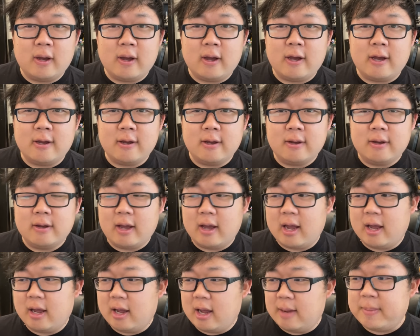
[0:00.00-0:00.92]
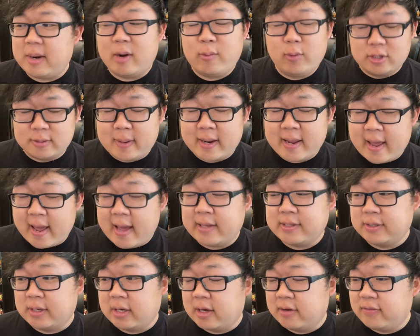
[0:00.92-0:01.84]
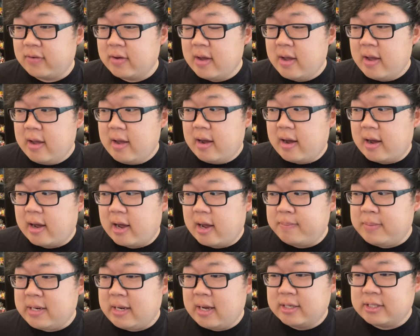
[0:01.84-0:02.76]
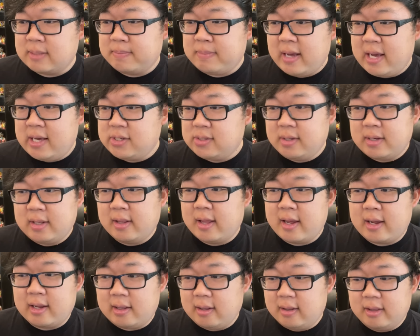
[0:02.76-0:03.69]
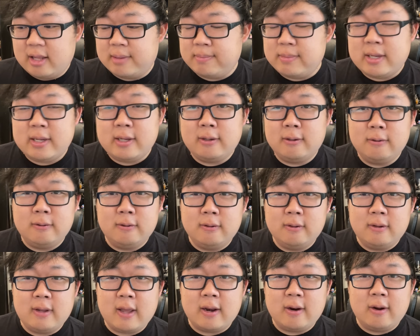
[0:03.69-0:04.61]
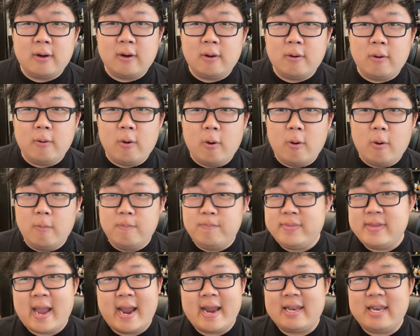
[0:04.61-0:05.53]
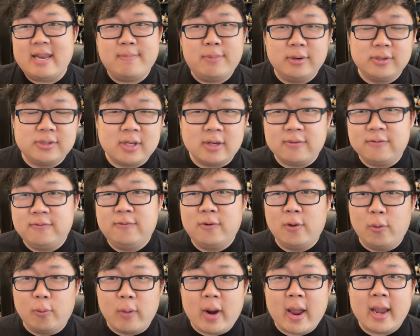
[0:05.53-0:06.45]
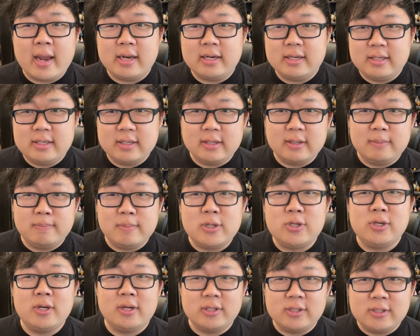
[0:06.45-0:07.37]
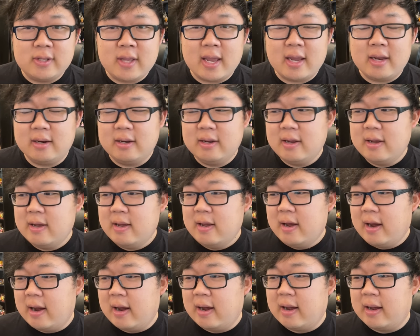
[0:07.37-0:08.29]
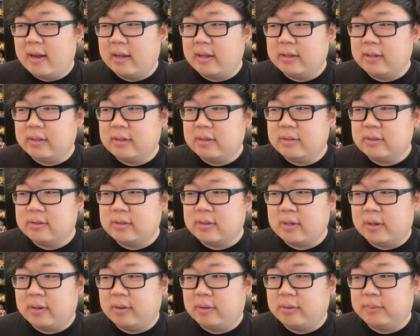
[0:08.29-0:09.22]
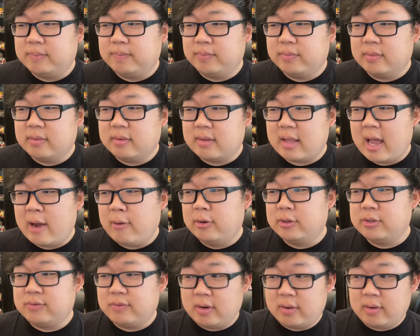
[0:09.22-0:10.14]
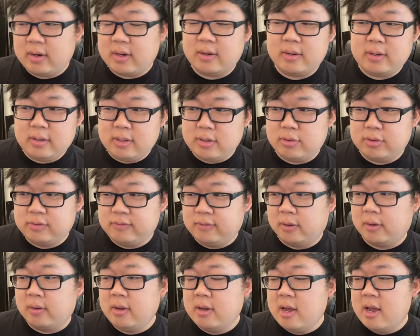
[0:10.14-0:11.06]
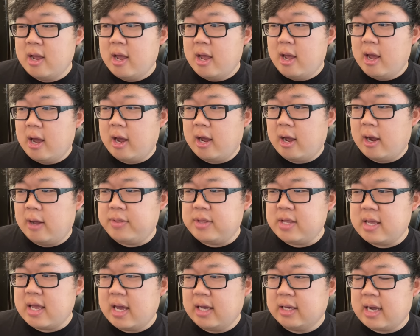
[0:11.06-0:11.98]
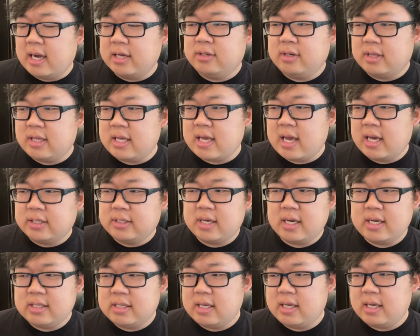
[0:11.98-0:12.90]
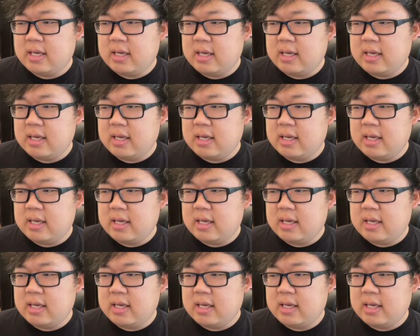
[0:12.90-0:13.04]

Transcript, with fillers: Uh, I mean, I worked my ass off uh, because it basically like let me get a 90% full ride to Michigan State. Uh, so that was very useful. Uh, the I took the SAT.